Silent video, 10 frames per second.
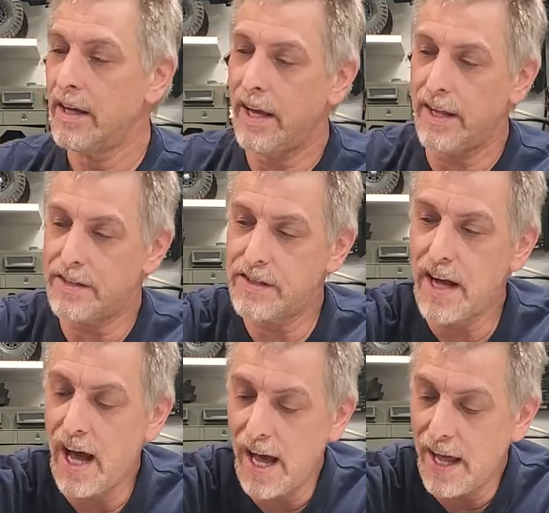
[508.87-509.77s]
It's
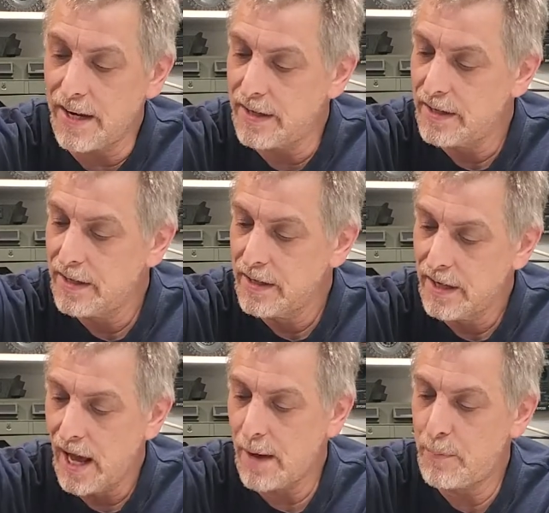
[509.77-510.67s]
got,
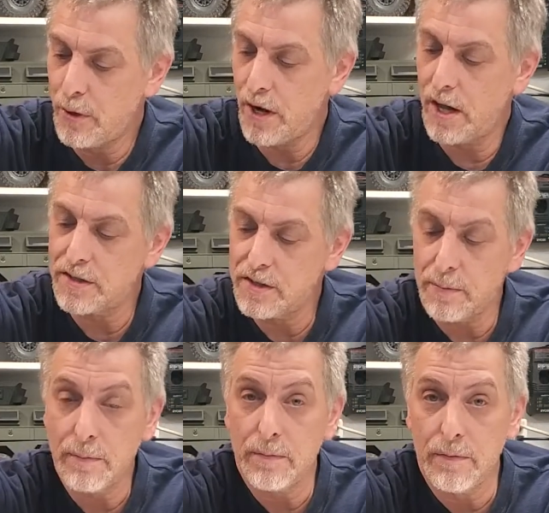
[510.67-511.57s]
I put on
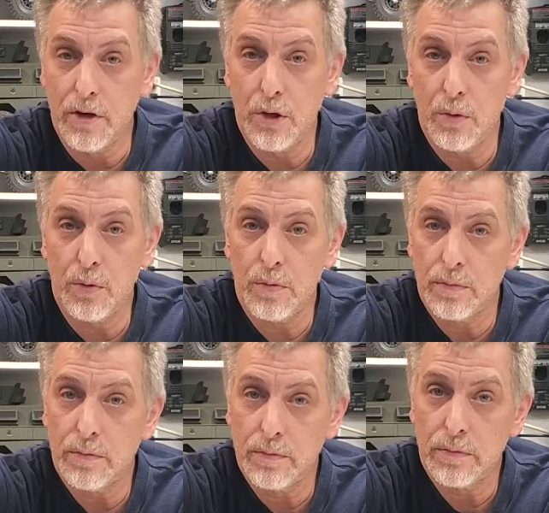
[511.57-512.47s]
some new
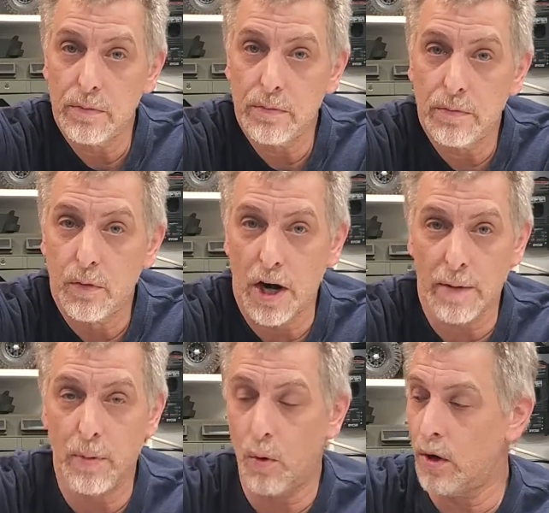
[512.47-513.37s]

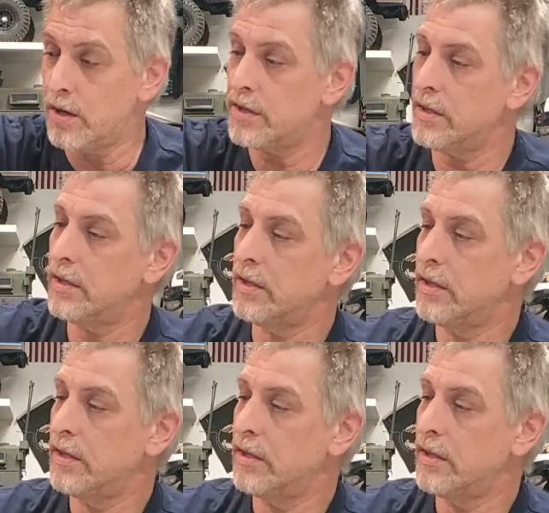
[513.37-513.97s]
running boards.